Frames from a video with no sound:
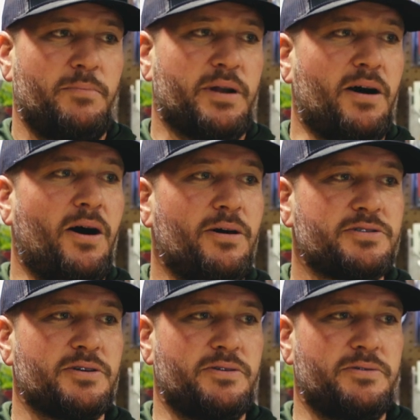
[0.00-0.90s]
but I'll
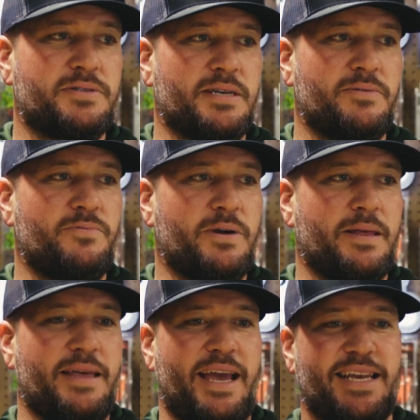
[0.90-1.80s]
also use it
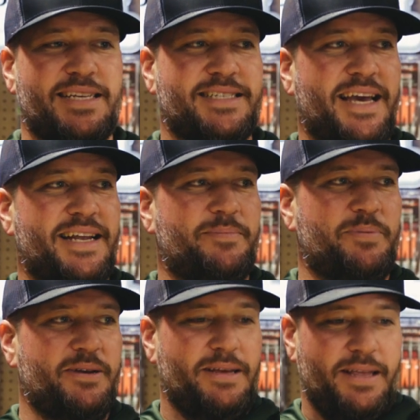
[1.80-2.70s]
with a
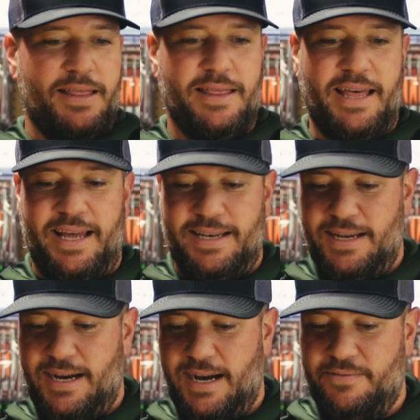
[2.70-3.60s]
setup
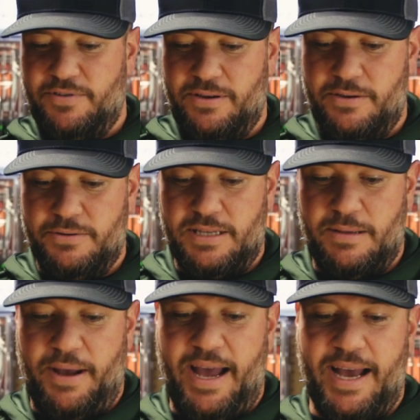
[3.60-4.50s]
that I've used in
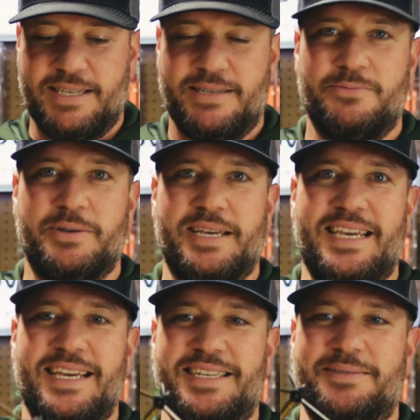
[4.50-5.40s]
the past with a
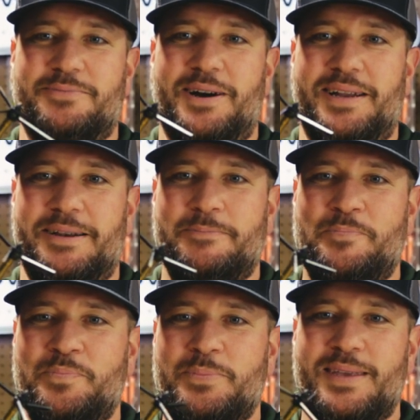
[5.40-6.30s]
guillotine broadhead.
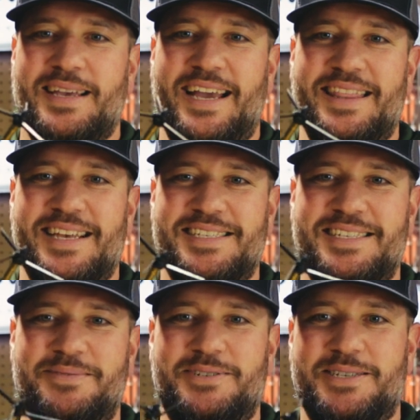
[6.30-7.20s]
And this
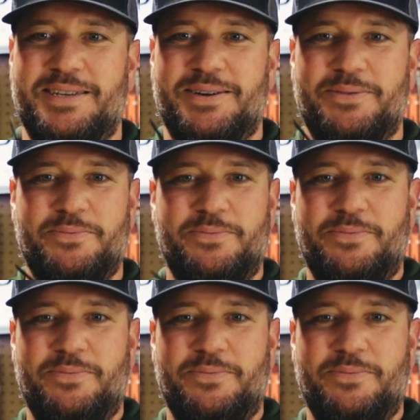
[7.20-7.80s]
is just a